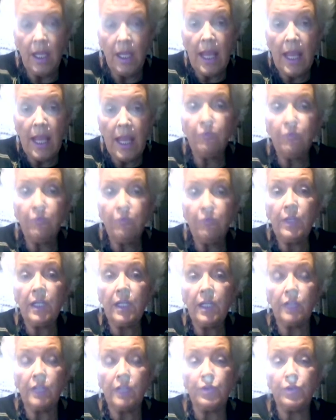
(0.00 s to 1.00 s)
Every
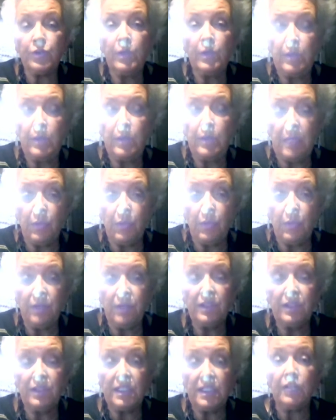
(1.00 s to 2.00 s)
country we meet with
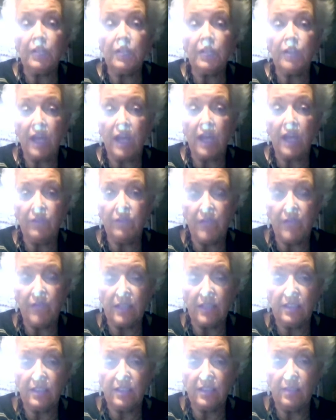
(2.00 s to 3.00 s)
is eager to have a
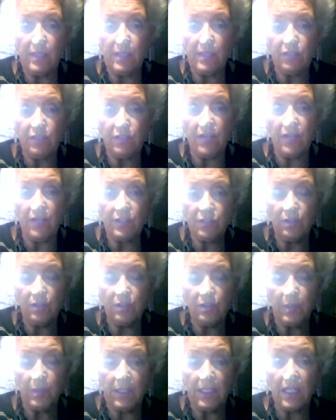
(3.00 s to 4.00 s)
vaccine manufacturing
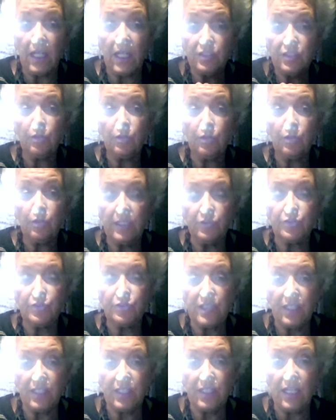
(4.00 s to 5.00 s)
plant. I totally
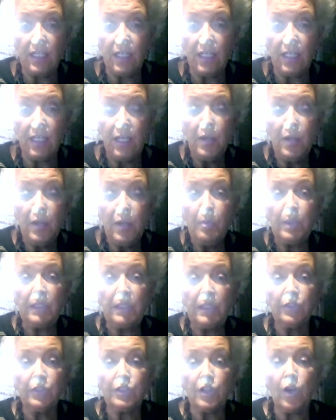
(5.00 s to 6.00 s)
understand that, but
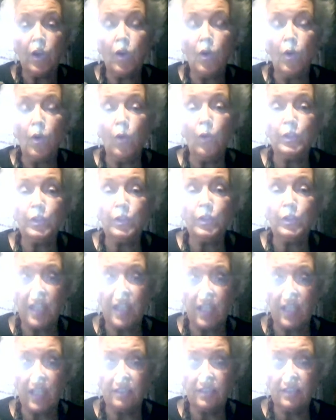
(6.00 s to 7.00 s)
there's a whole
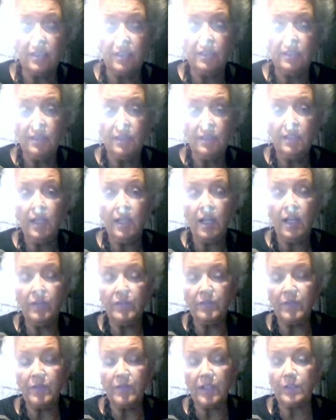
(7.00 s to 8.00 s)
set of
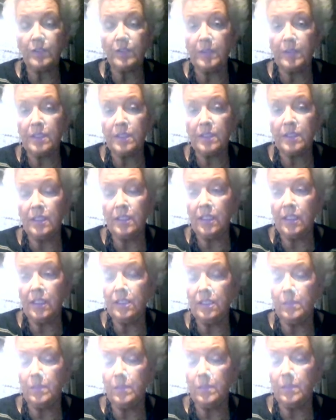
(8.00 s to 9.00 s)
investments that need
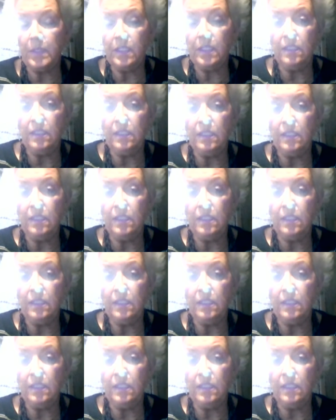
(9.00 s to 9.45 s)
to be